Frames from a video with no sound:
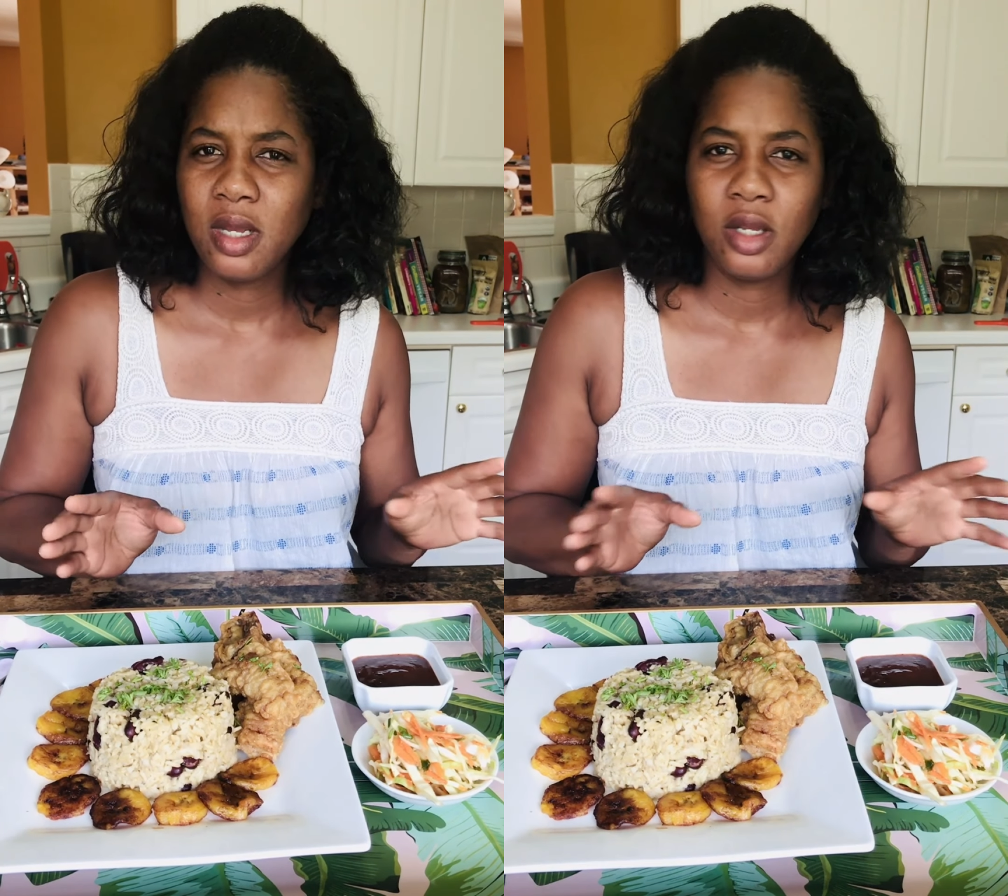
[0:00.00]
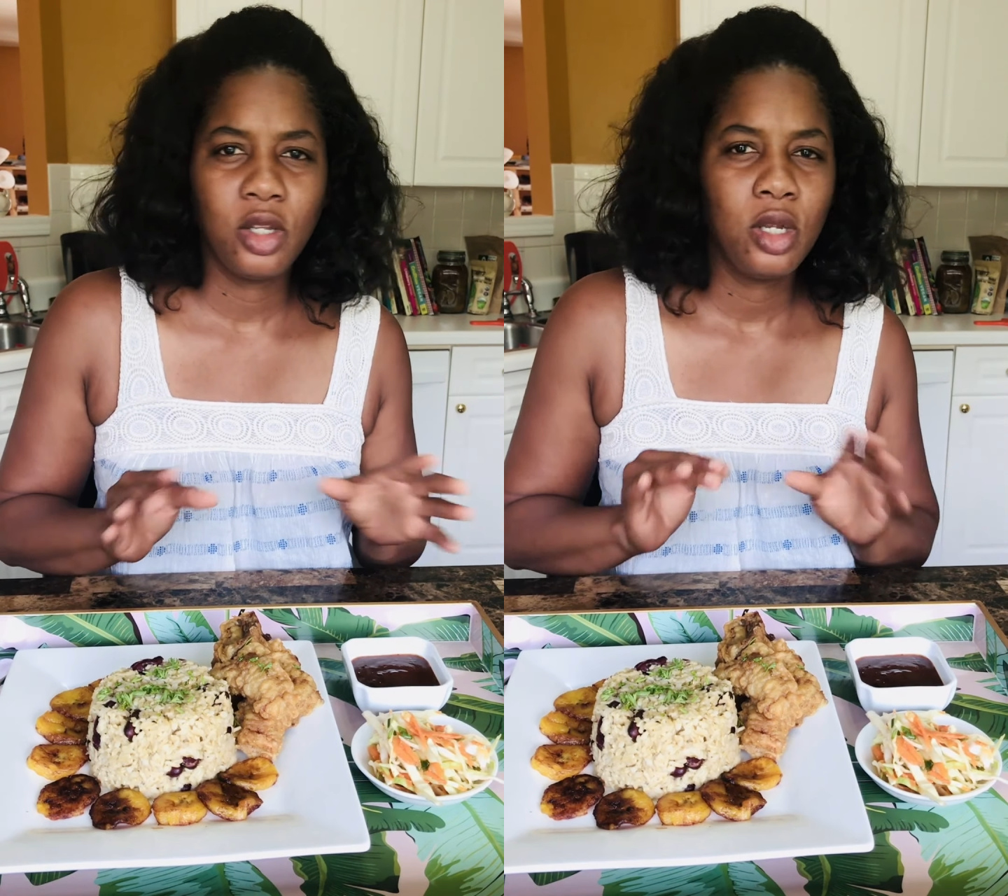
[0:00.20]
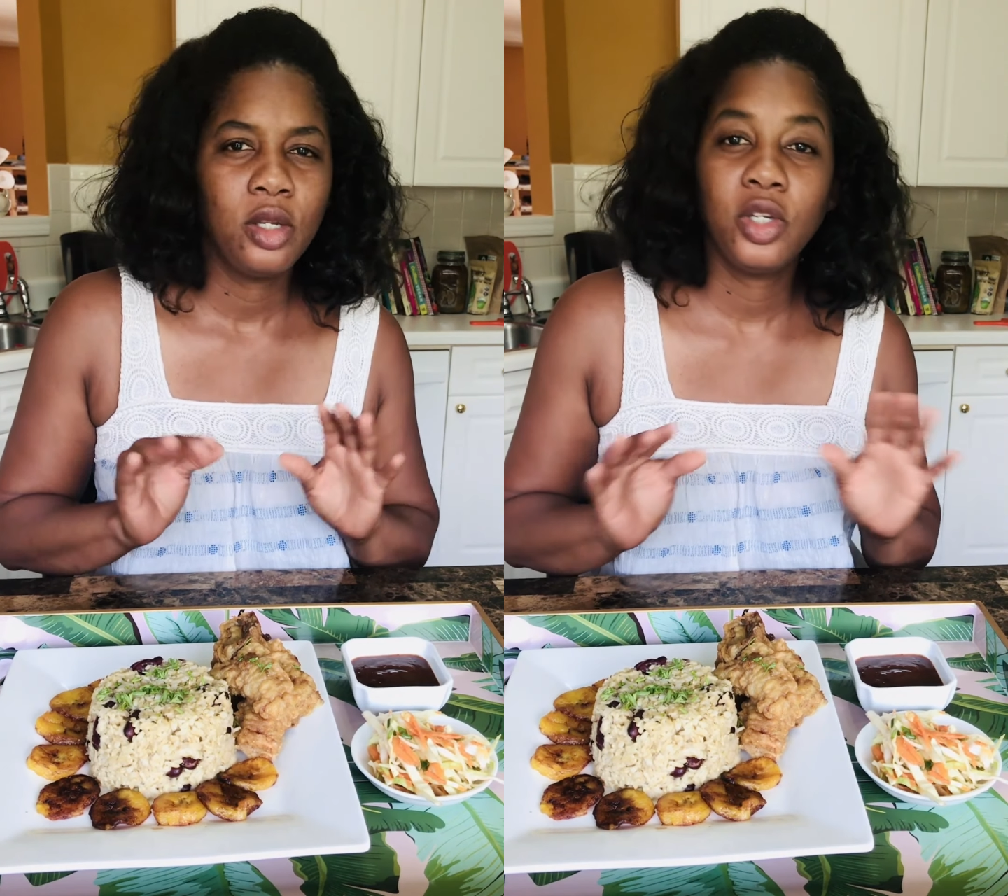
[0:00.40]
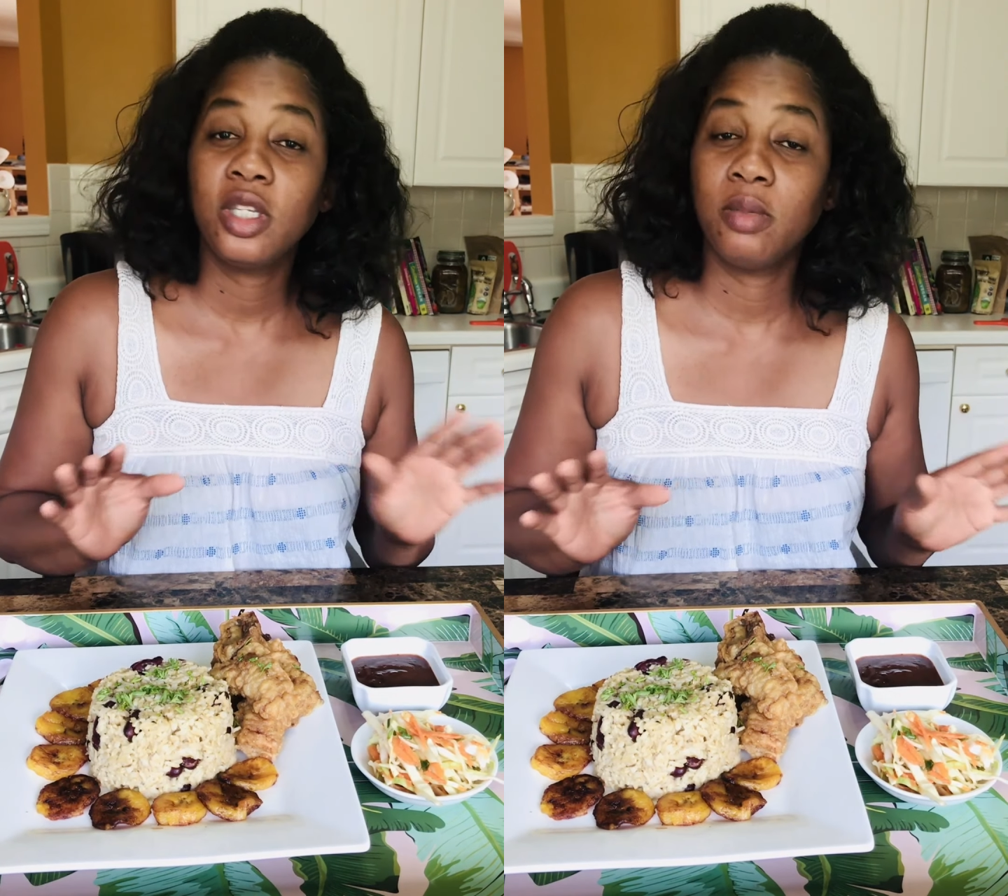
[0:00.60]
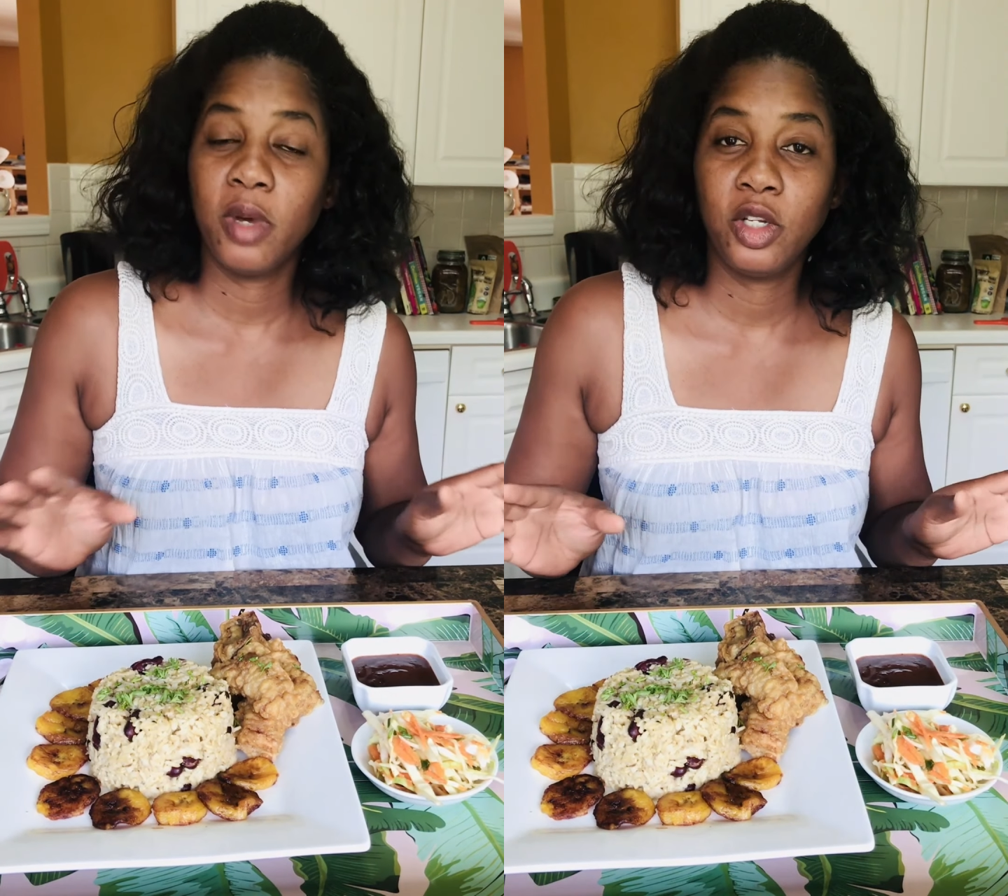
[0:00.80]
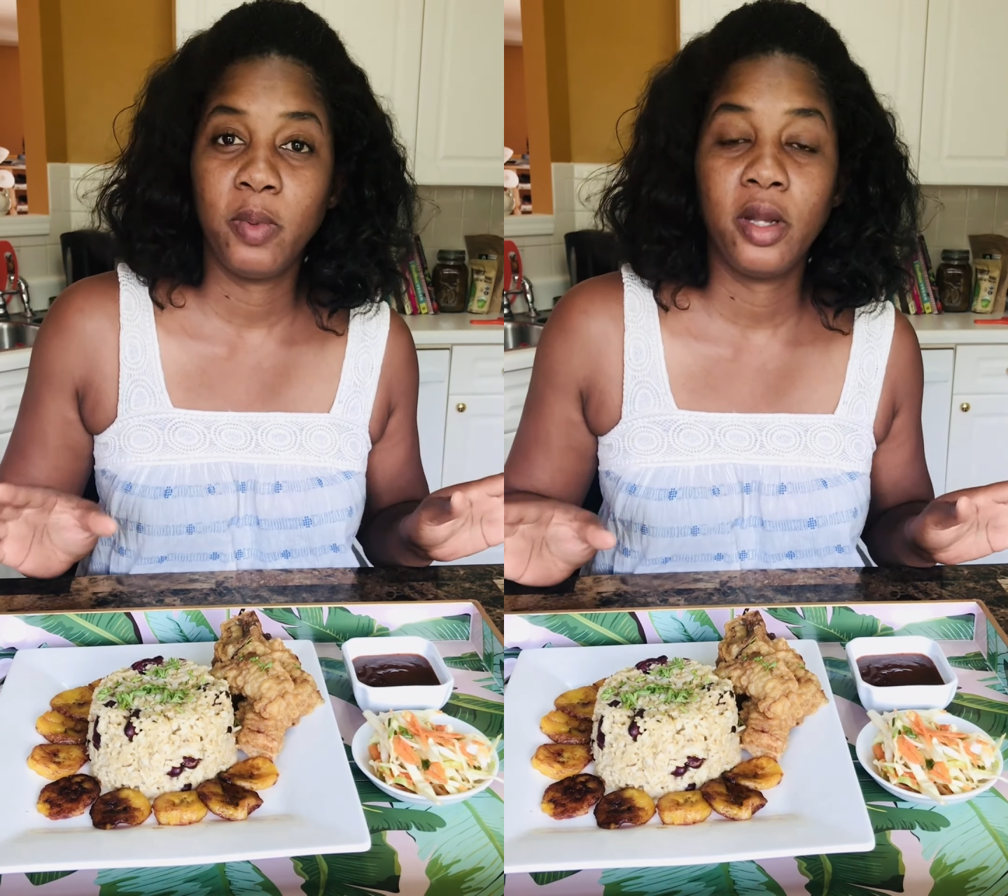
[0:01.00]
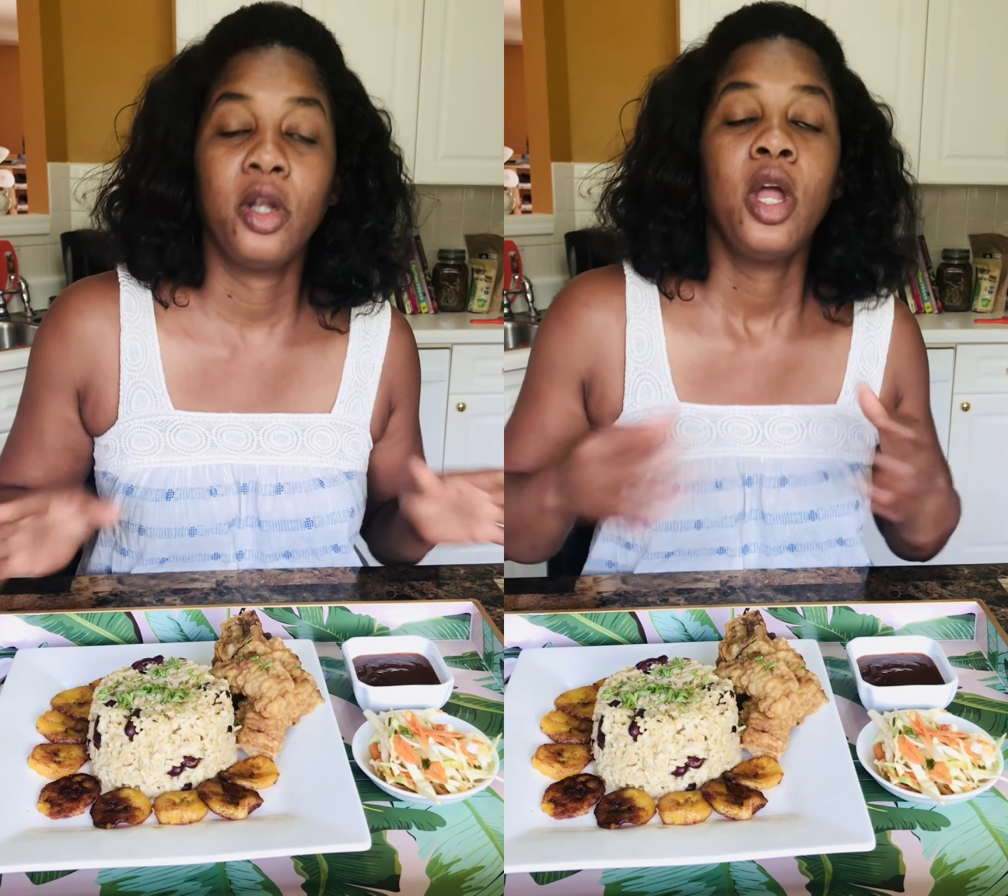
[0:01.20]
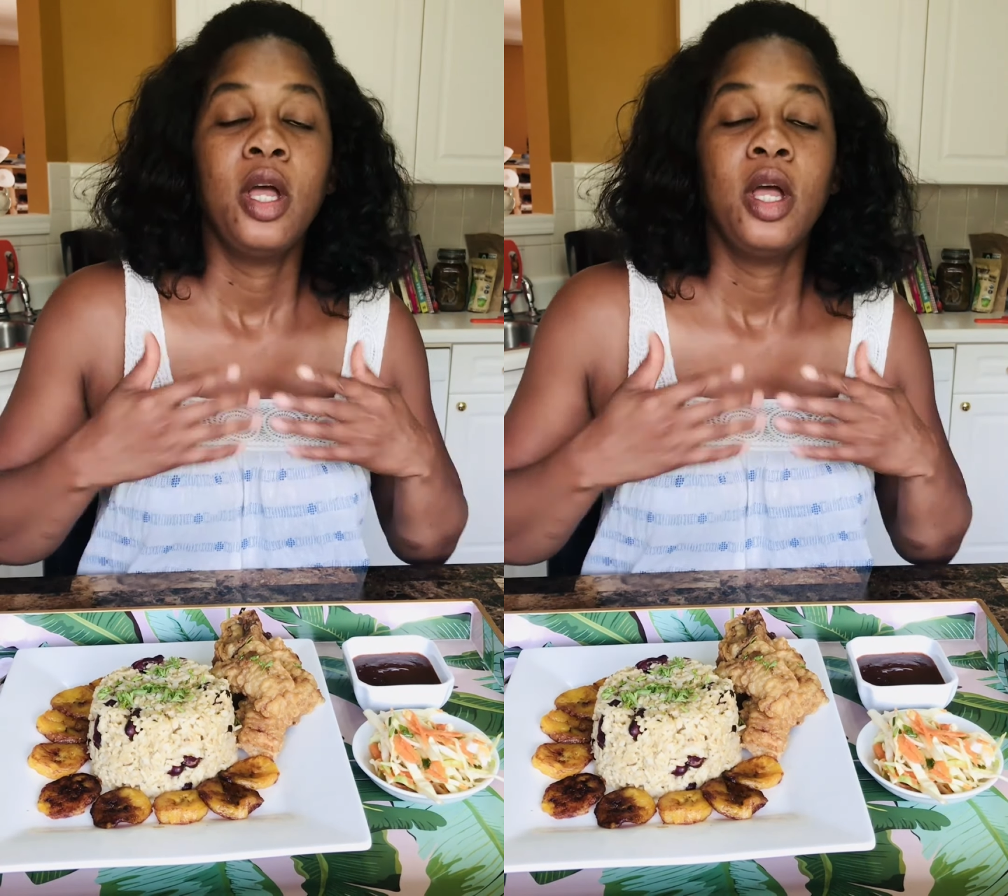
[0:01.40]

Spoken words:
and just much better.